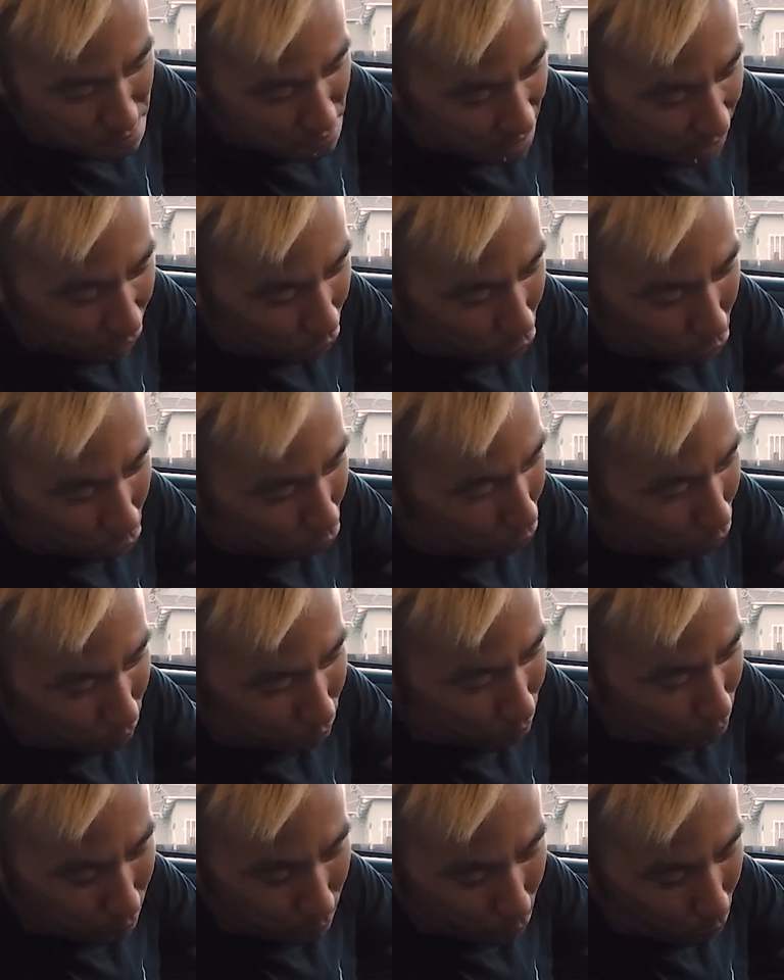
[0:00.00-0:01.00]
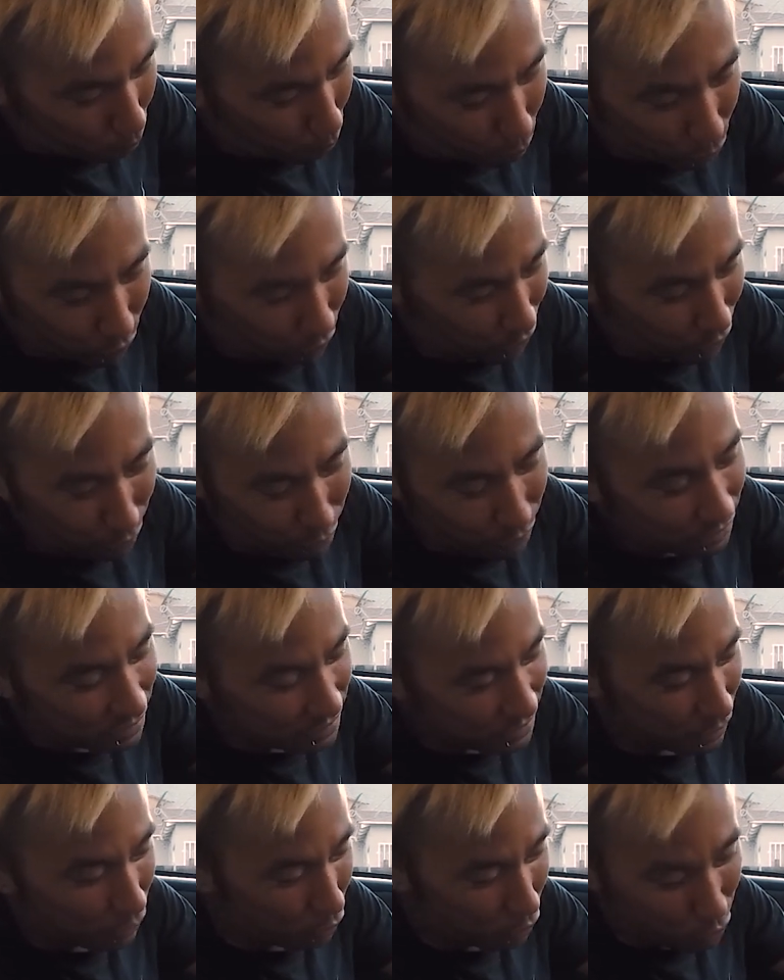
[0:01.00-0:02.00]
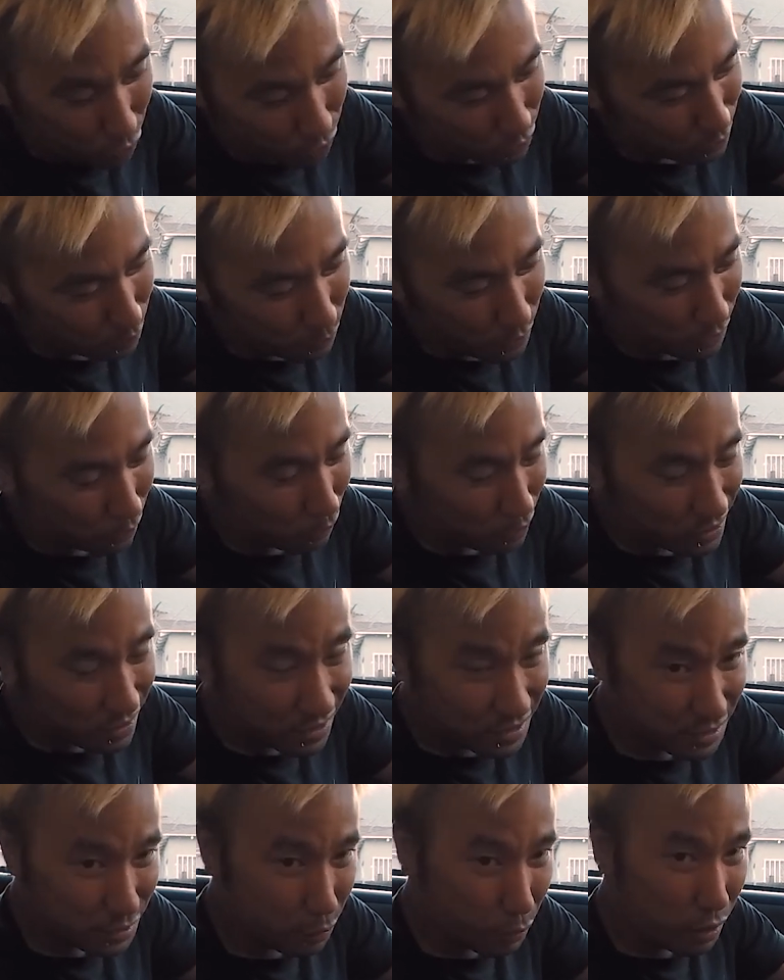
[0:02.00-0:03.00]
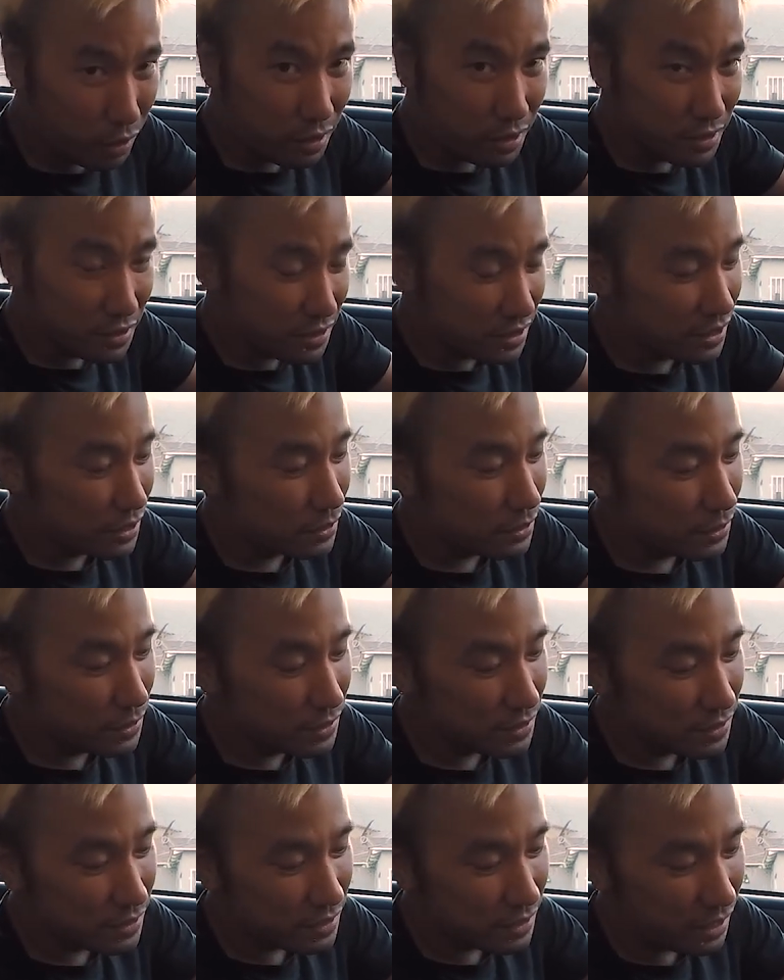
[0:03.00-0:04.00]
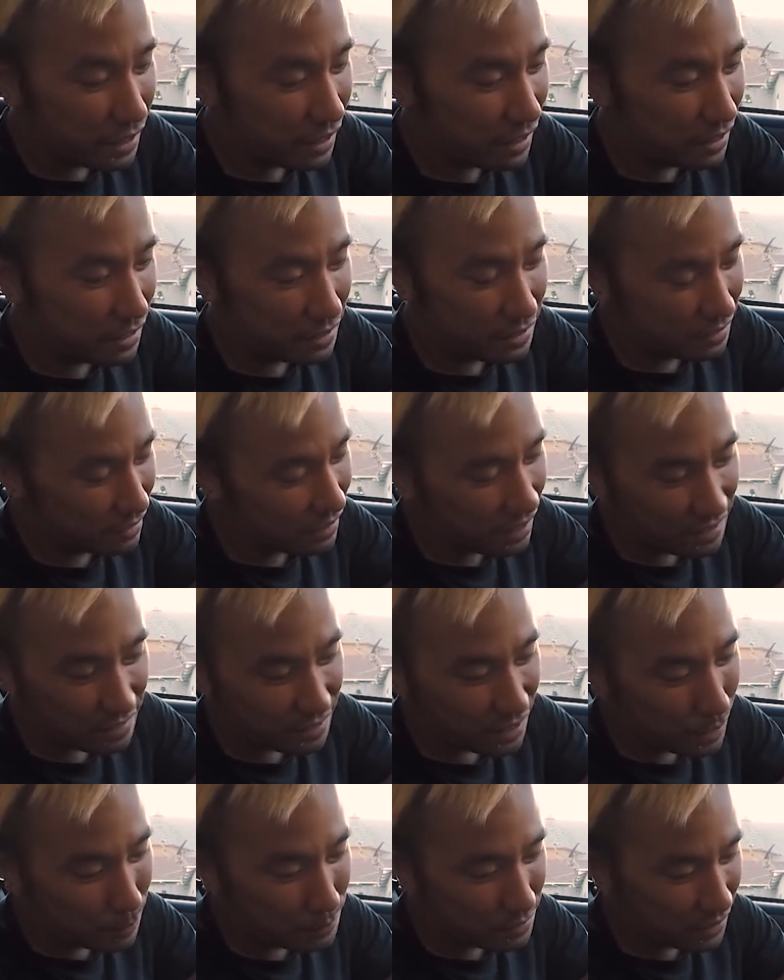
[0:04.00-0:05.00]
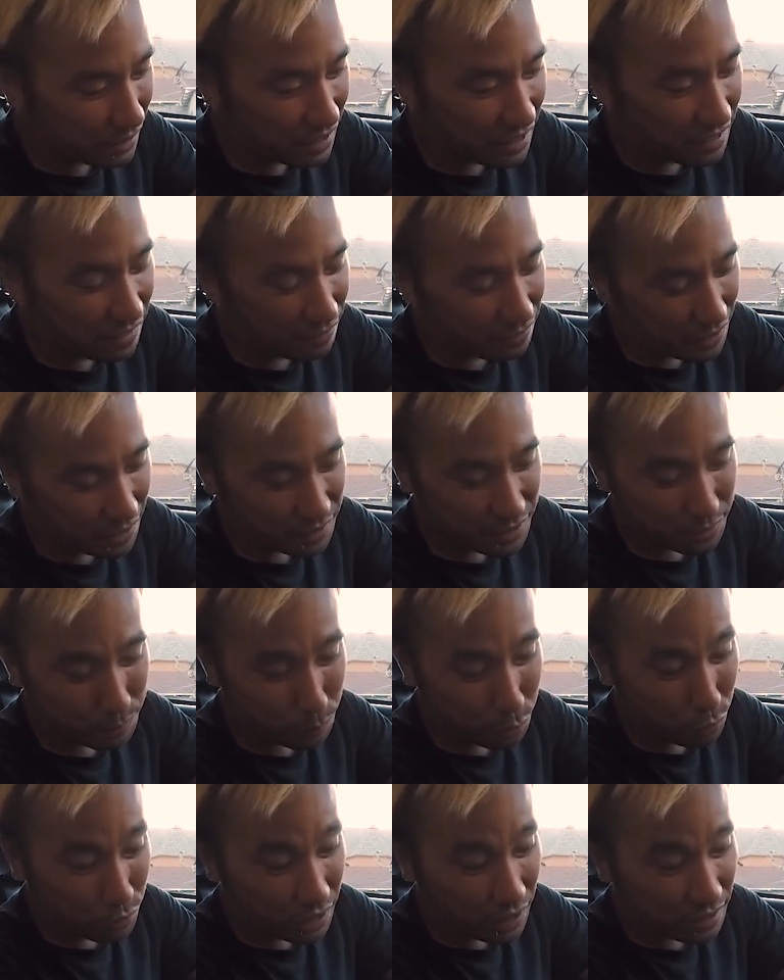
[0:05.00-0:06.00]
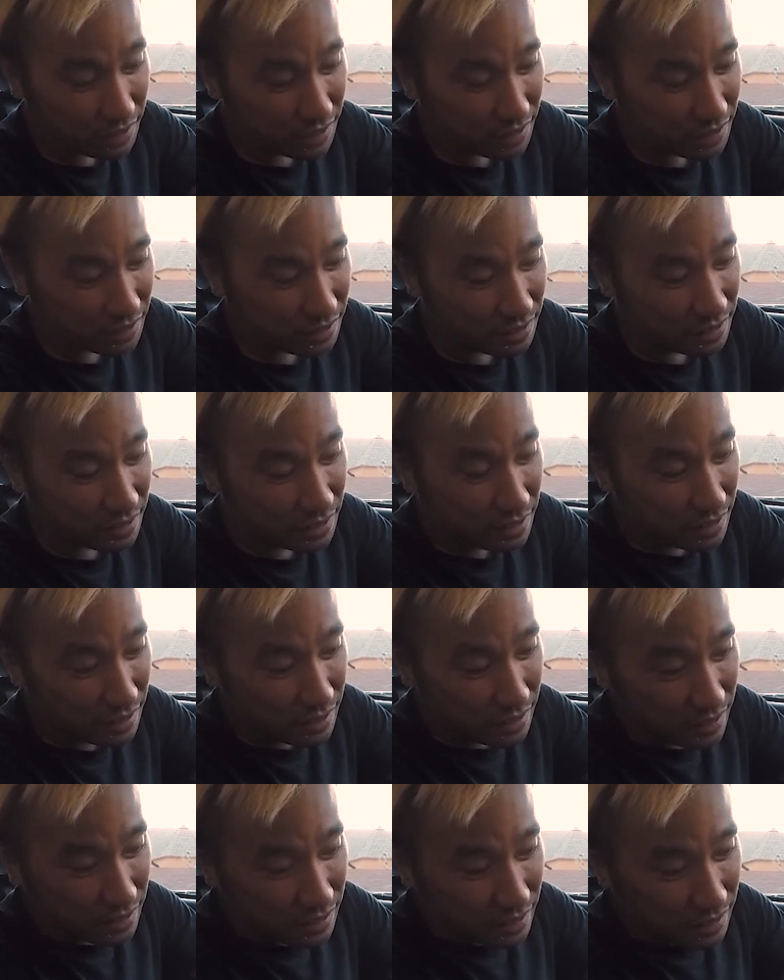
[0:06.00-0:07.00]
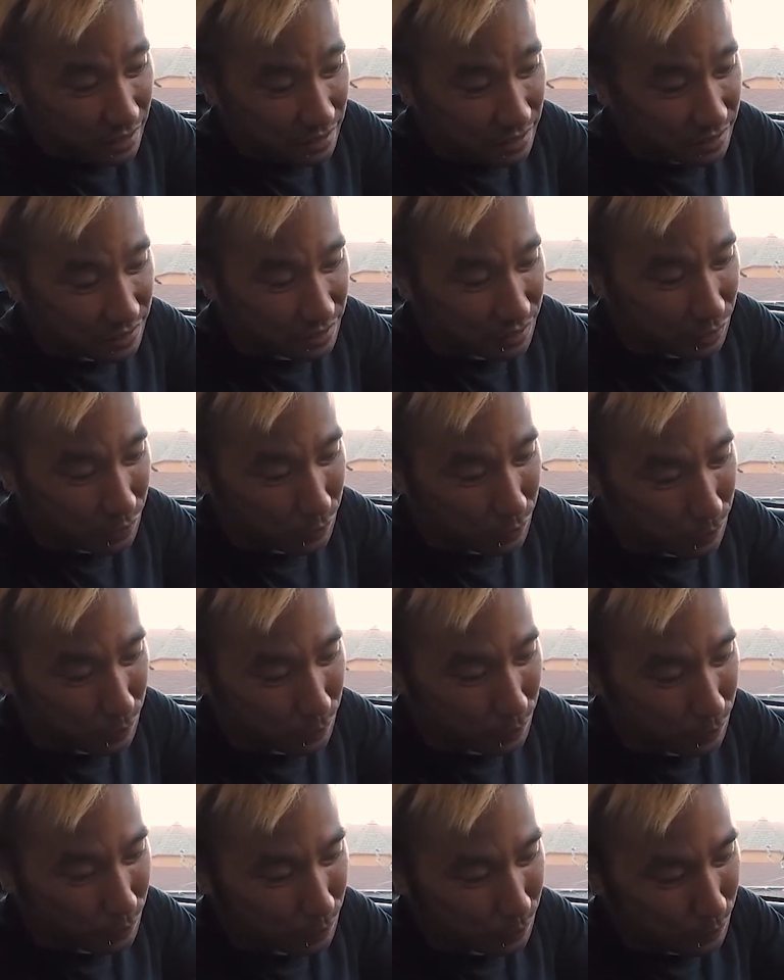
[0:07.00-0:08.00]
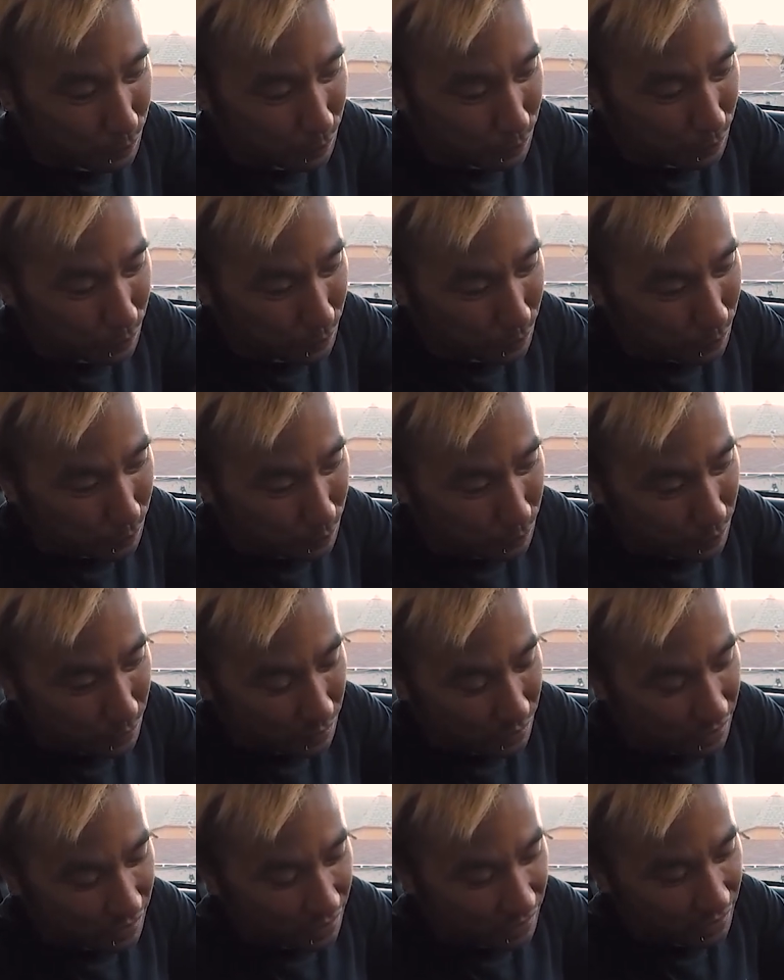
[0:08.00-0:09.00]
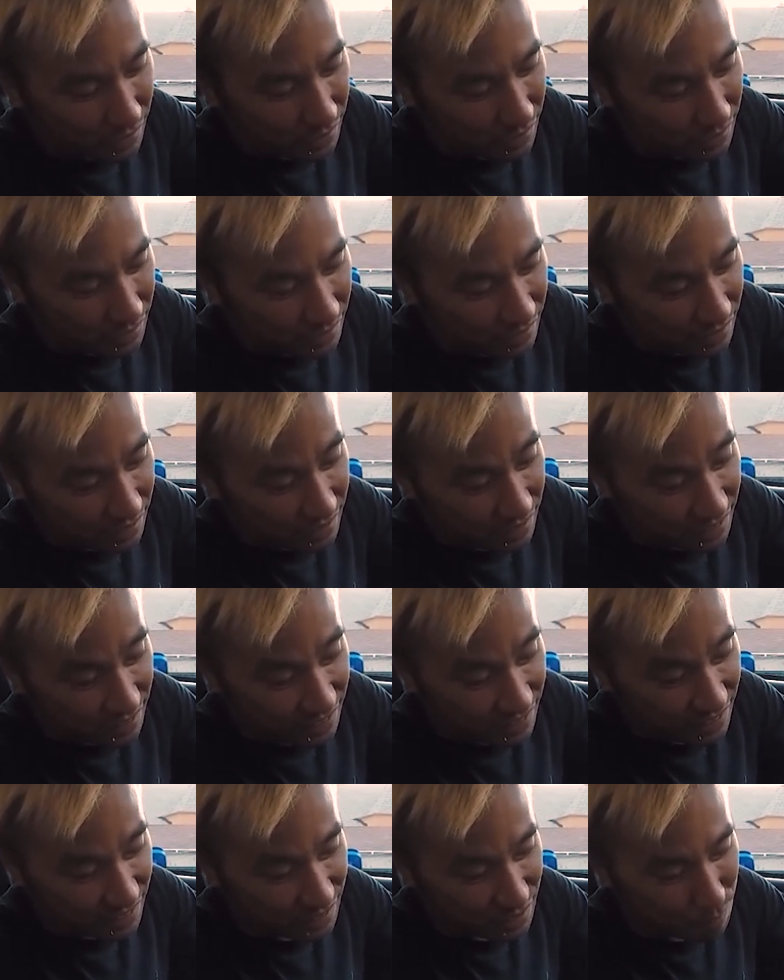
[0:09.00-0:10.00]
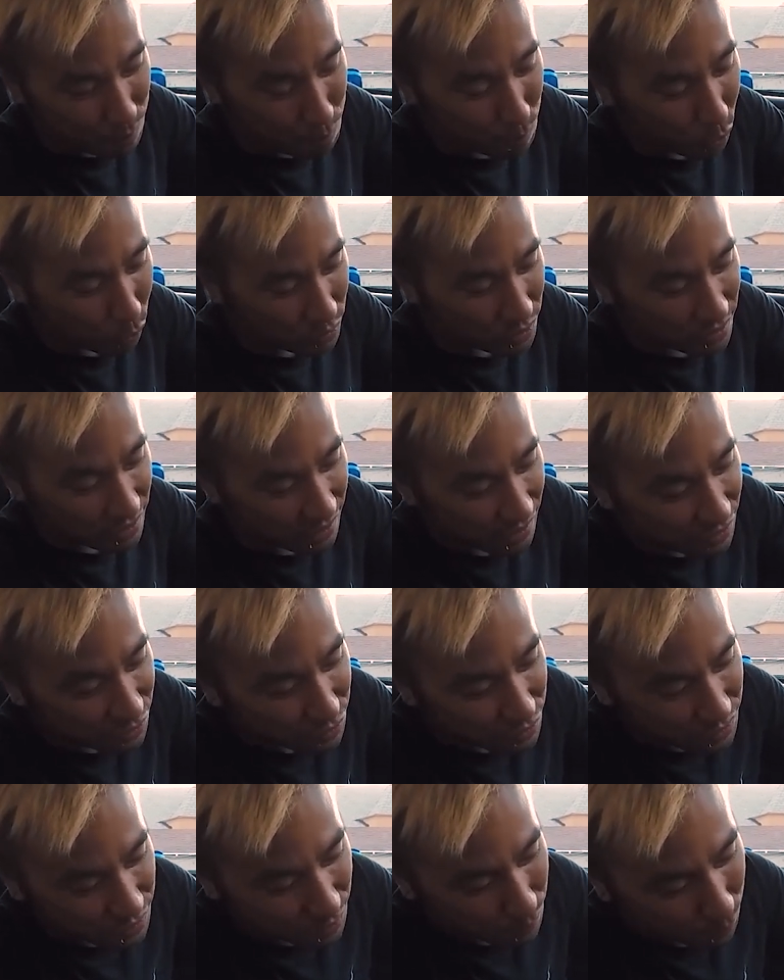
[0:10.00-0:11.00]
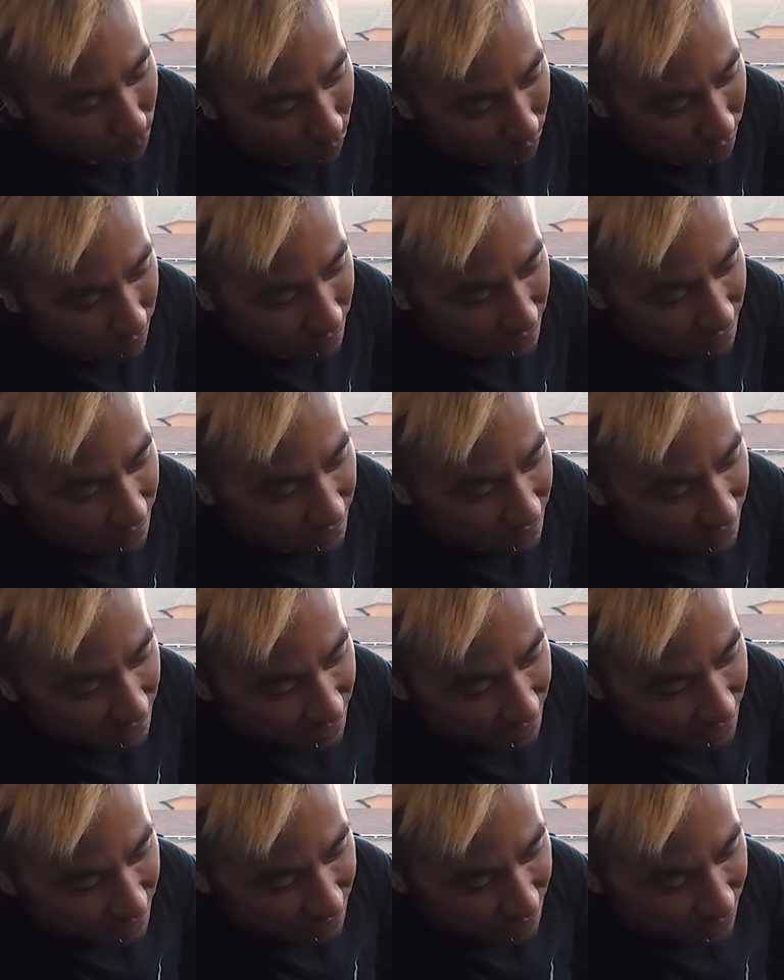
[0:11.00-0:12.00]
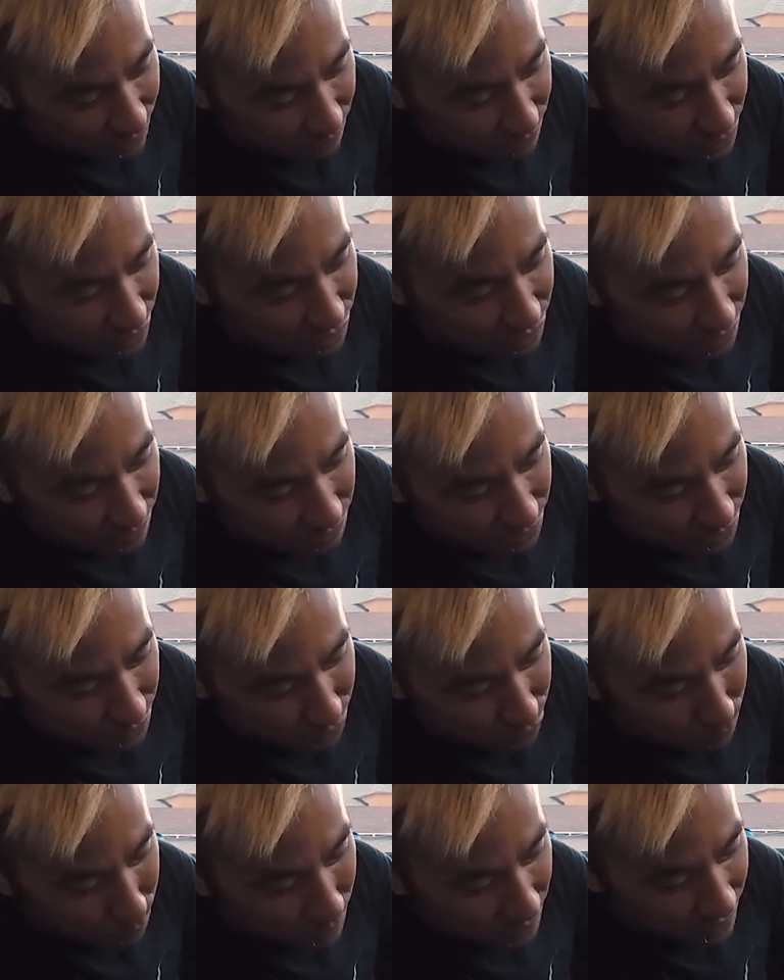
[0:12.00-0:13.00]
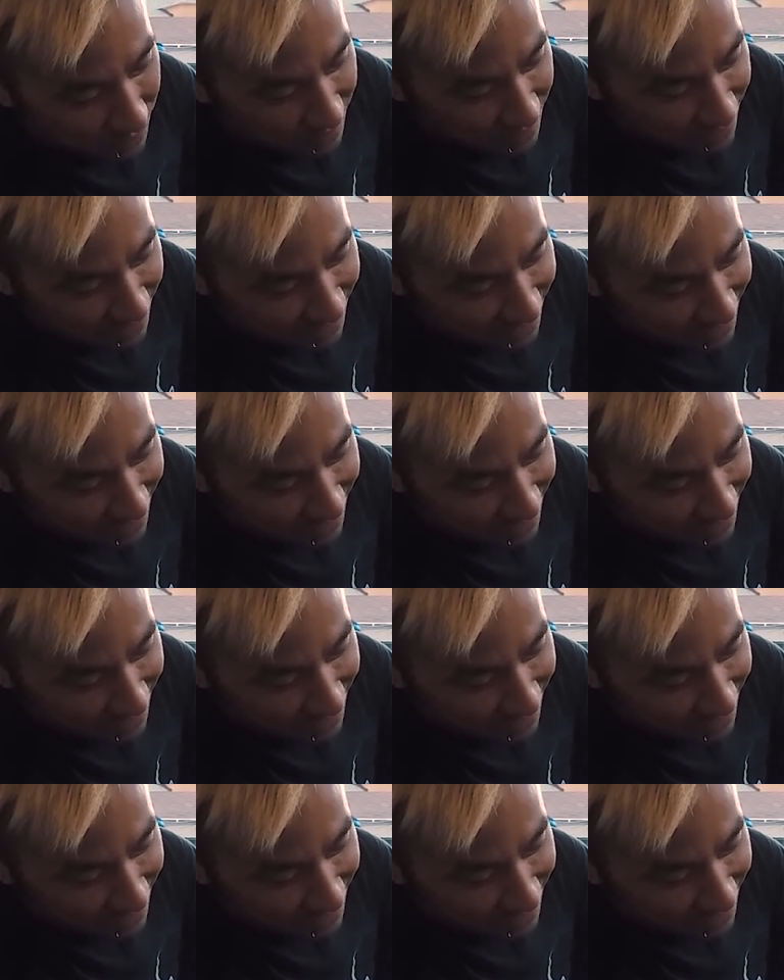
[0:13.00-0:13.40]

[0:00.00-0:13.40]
it'll just put tons of wear on your synchros, and at times it can't even actually pull it out of gear. So the most interesting part of this shifter to me